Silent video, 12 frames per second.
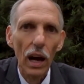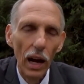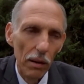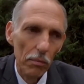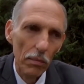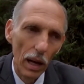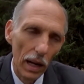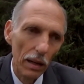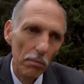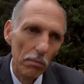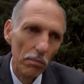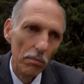
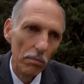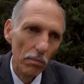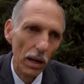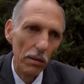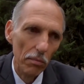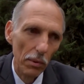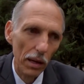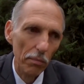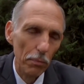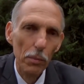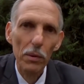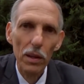
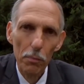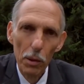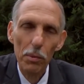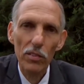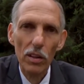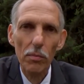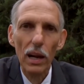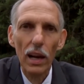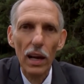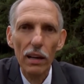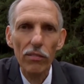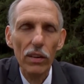The purpose of my
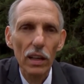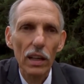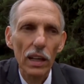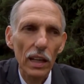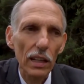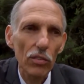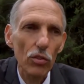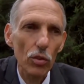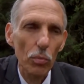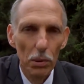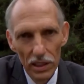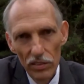life is
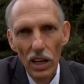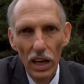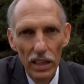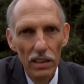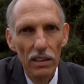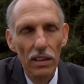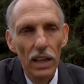to please God